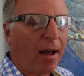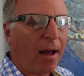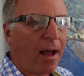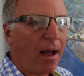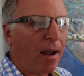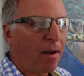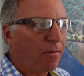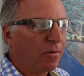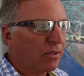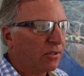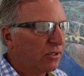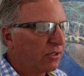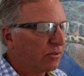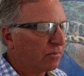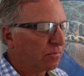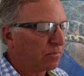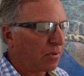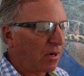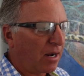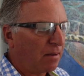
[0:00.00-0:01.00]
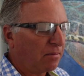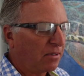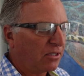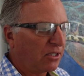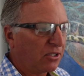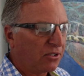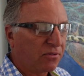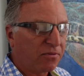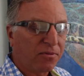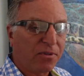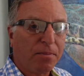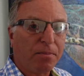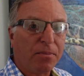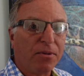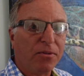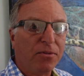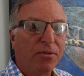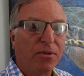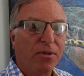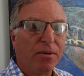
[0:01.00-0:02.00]
I was probably just
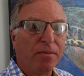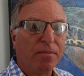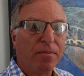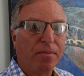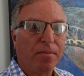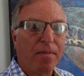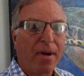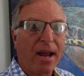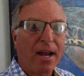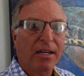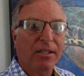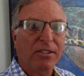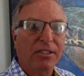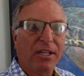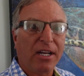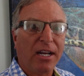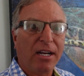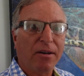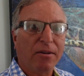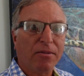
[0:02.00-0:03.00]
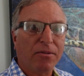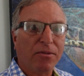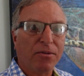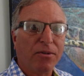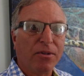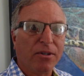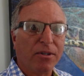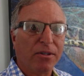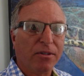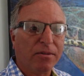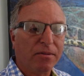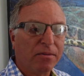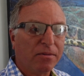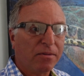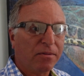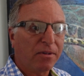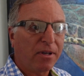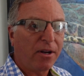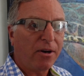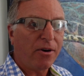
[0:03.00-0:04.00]
flipping through the magazine or through the
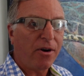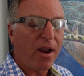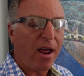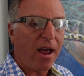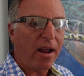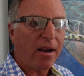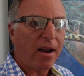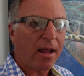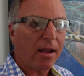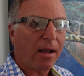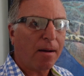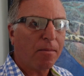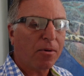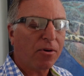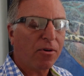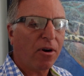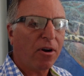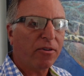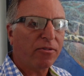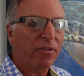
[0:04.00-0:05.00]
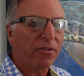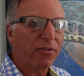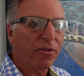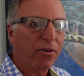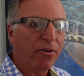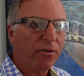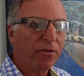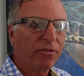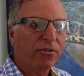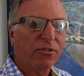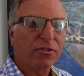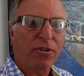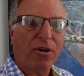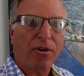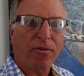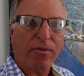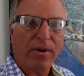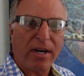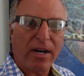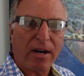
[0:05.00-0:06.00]
internet, and I come across the turtles and
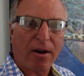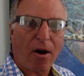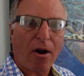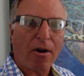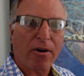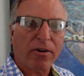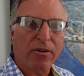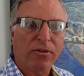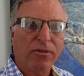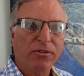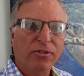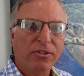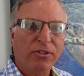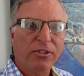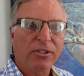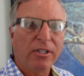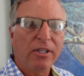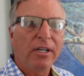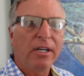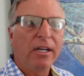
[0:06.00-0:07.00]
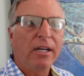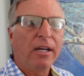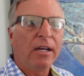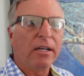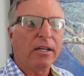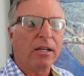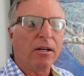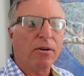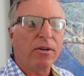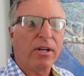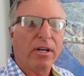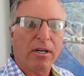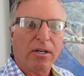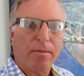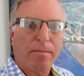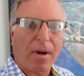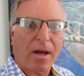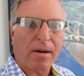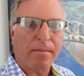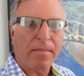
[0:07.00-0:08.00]
started reading articles. You know, you hear
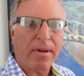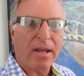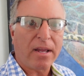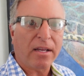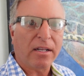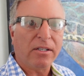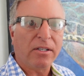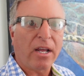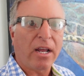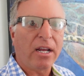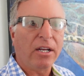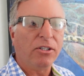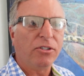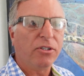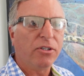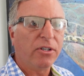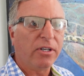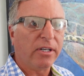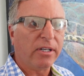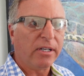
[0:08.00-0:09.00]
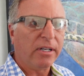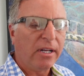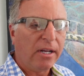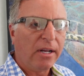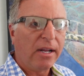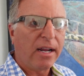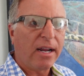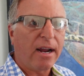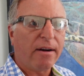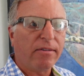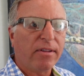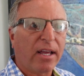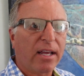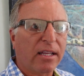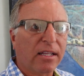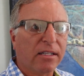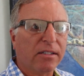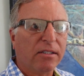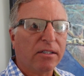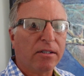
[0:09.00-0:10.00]
about them being endangered and
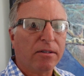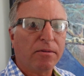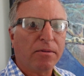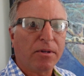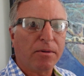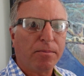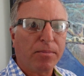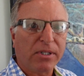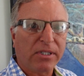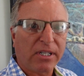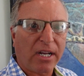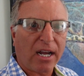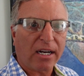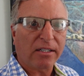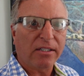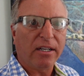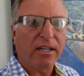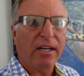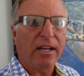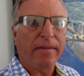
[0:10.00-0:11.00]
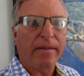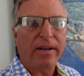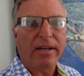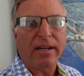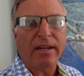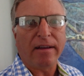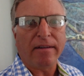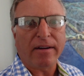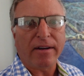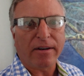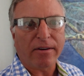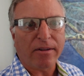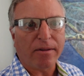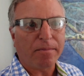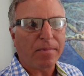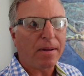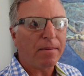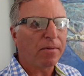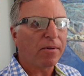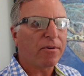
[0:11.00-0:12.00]
everything, that they're protected, and then you hear
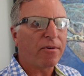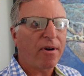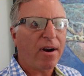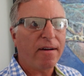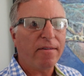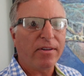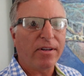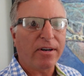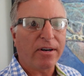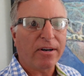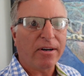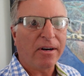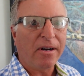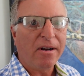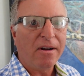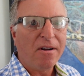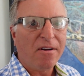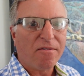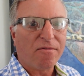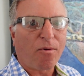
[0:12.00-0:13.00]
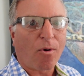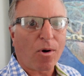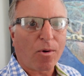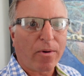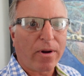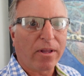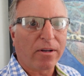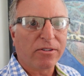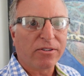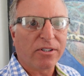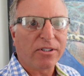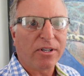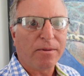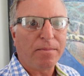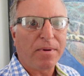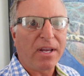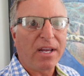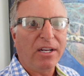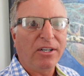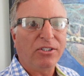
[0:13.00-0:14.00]
that people are driving their four-wheelers on the
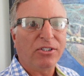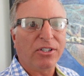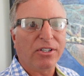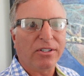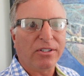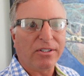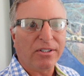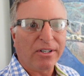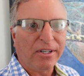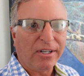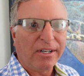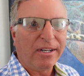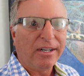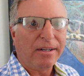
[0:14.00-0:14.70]
beach and